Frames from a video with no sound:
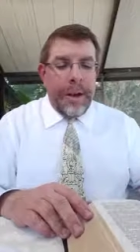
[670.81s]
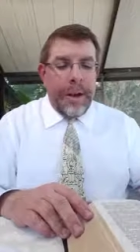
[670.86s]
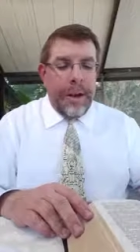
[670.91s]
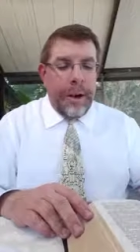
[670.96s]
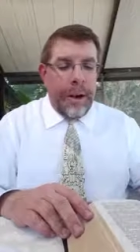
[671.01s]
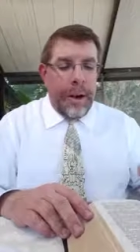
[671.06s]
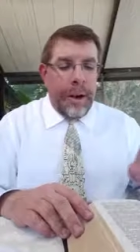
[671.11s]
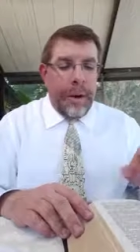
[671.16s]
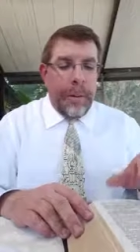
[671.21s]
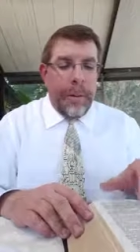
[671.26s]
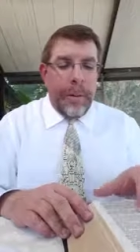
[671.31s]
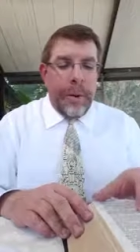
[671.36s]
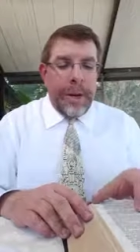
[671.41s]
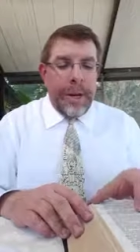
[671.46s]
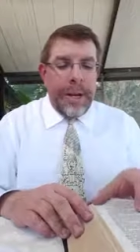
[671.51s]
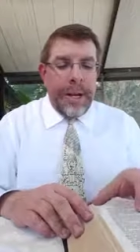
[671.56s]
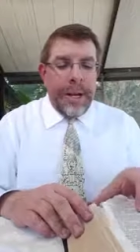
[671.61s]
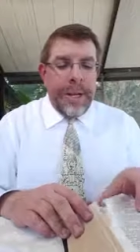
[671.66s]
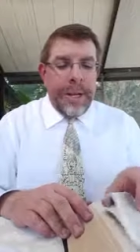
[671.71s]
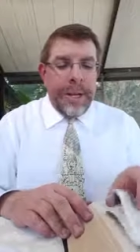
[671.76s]
uh,
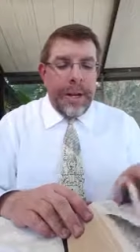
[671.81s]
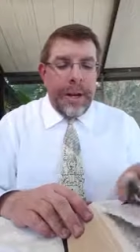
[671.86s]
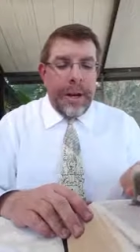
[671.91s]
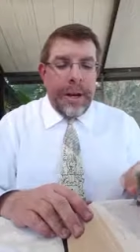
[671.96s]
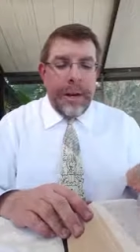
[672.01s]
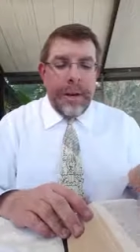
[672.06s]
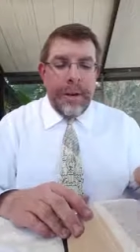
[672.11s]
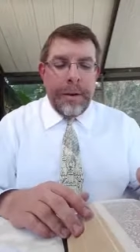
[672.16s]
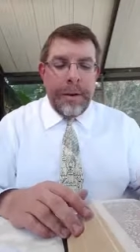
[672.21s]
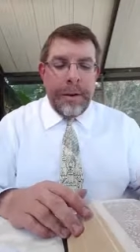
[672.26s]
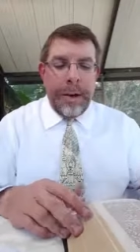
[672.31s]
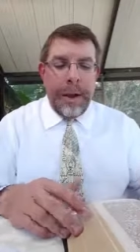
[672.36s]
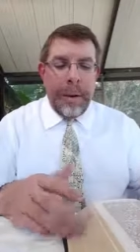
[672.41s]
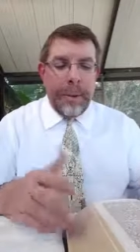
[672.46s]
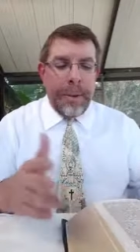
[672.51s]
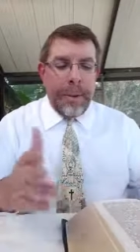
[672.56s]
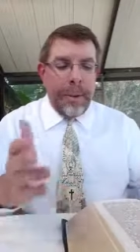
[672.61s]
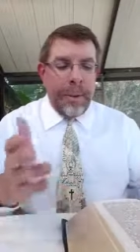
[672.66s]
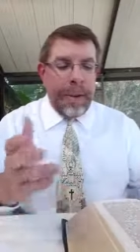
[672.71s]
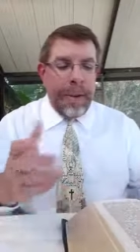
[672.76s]
money to
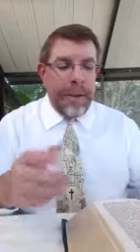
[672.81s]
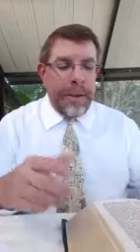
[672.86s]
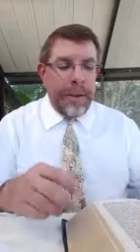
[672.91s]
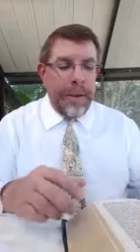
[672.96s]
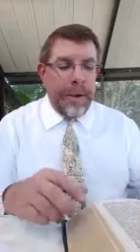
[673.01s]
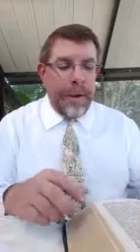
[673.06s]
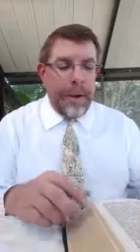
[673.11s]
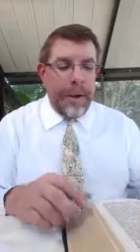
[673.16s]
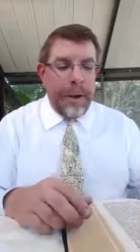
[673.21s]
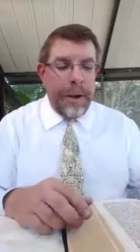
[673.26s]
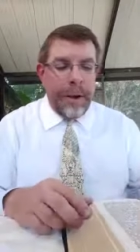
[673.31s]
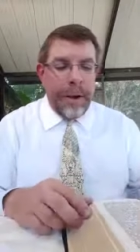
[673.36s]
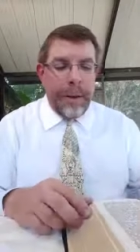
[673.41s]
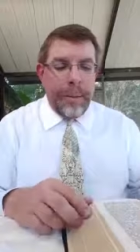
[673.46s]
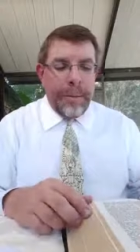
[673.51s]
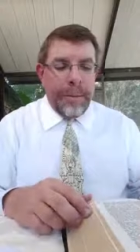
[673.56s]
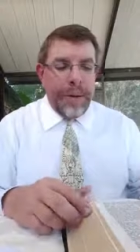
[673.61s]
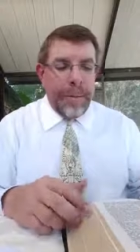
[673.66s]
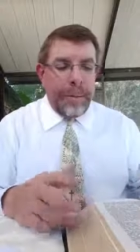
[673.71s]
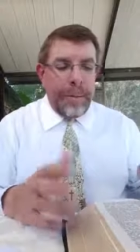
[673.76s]
help them get the
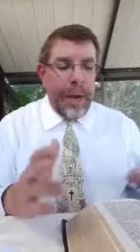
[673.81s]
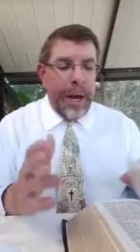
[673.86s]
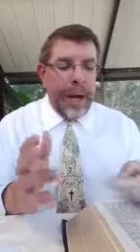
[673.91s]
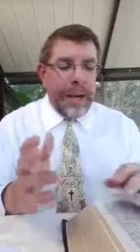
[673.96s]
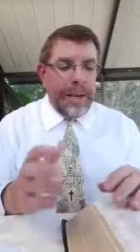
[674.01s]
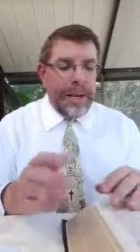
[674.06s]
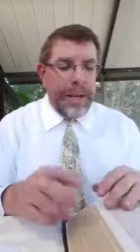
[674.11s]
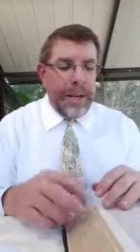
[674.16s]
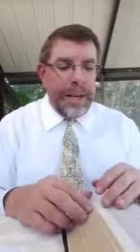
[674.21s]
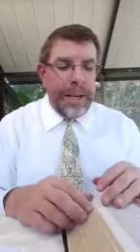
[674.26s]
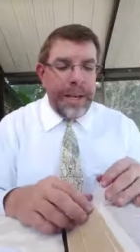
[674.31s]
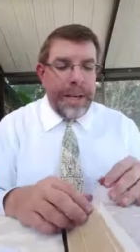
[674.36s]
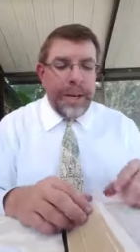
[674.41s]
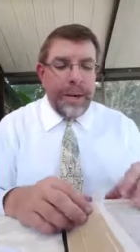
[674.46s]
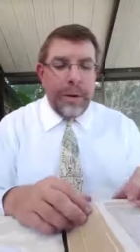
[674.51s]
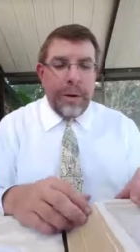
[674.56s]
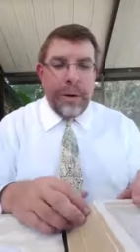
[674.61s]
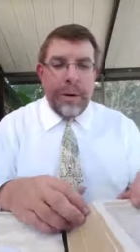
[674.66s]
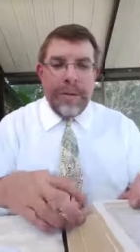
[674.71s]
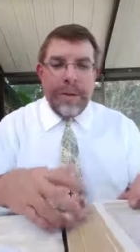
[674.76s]
um, supplies they need,
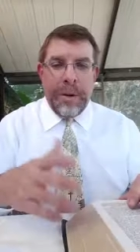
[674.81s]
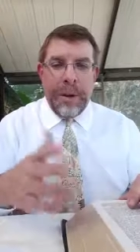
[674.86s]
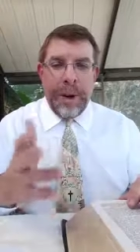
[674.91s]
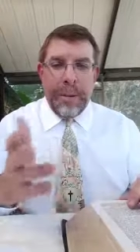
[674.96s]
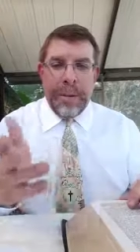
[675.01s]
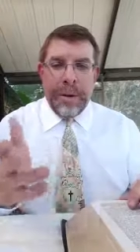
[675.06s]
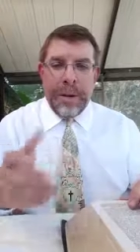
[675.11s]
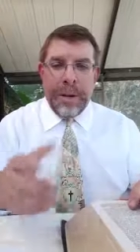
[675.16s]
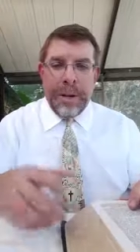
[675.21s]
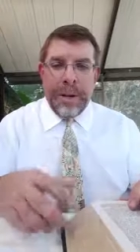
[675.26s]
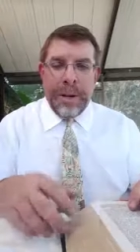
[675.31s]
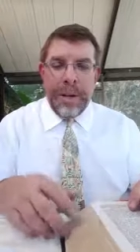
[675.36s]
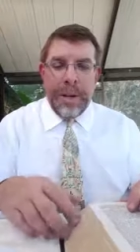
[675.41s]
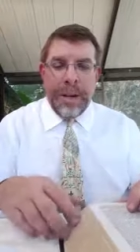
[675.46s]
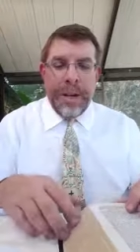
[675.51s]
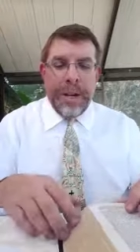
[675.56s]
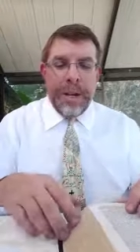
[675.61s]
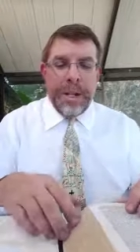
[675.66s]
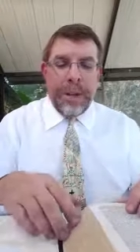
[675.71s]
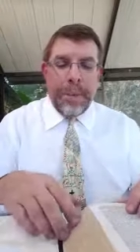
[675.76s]
or if you're able to
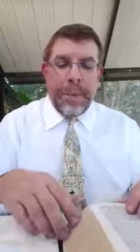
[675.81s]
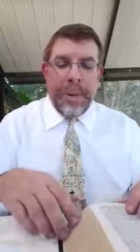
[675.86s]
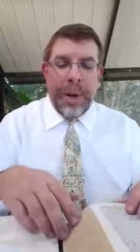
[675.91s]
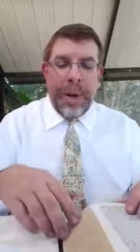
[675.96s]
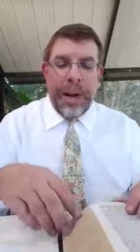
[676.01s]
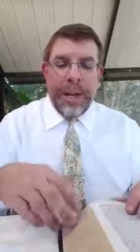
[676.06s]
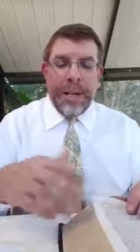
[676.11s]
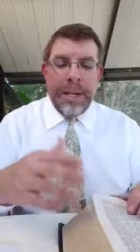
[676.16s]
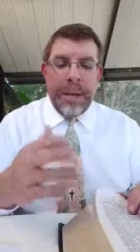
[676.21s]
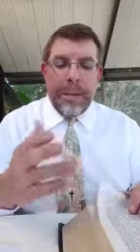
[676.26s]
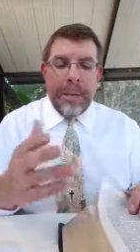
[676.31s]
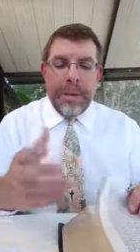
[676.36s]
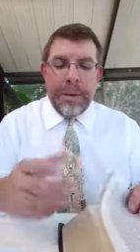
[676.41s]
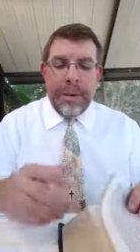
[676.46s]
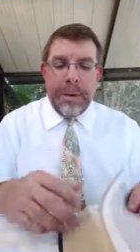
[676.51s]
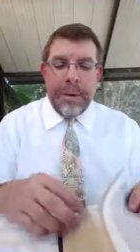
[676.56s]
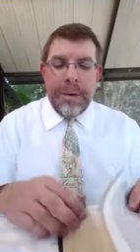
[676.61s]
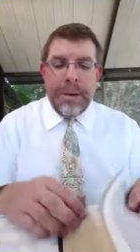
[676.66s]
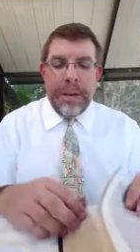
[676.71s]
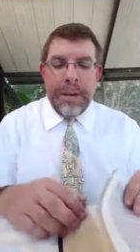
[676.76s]
supply something
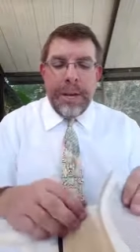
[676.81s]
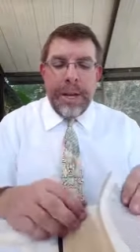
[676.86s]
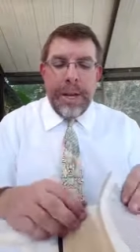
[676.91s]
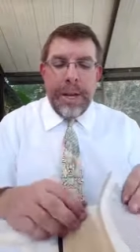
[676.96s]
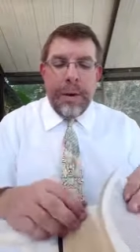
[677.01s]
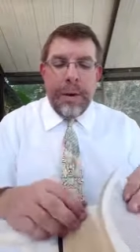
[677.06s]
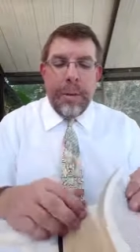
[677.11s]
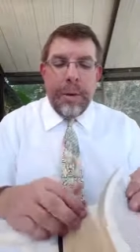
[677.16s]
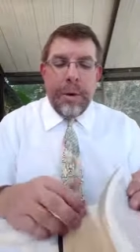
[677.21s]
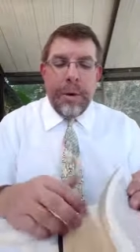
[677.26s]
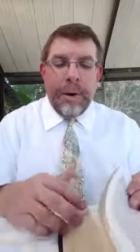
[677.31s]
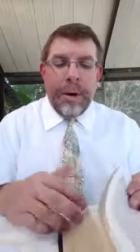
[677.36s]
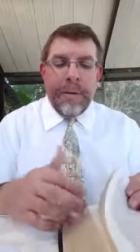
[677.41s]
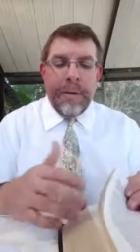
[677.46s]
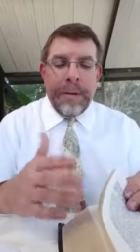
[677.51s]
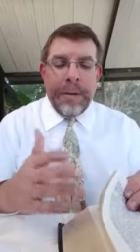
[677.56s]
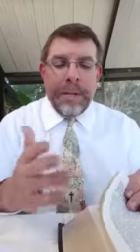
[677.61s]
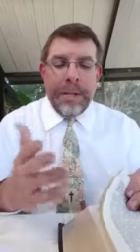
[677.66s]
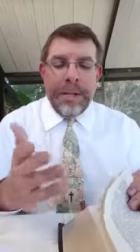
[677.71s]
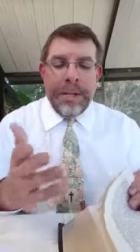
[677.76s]
certain to them, or
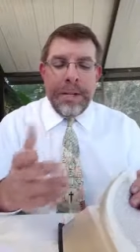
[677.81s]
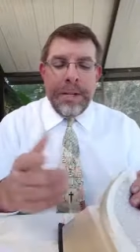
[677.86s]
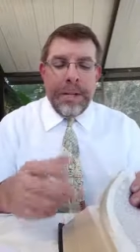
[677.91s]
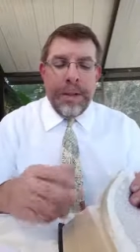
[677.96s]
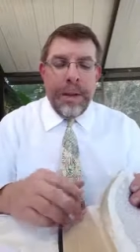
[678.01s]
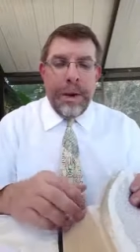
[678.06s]
even just